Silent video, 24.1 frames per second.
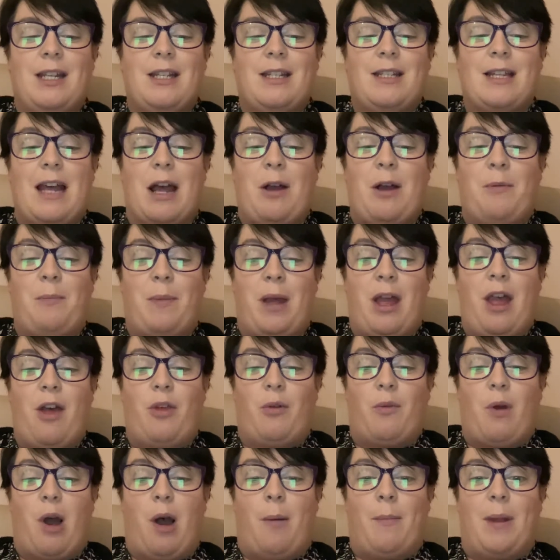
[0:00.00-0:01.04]
down my
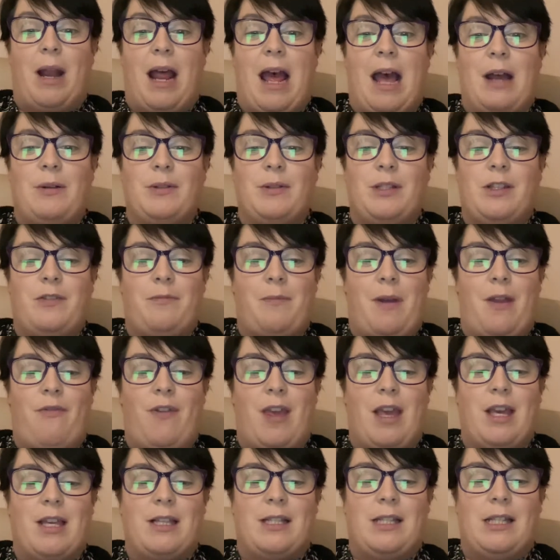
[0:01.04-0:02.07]
other arm and out of my
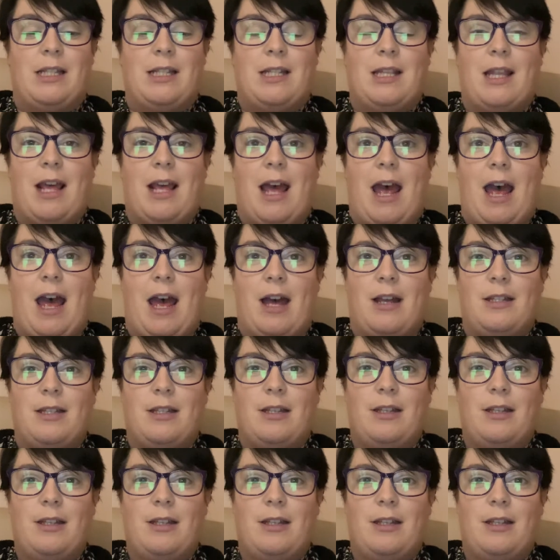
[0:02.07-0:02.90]
fingers into the hat.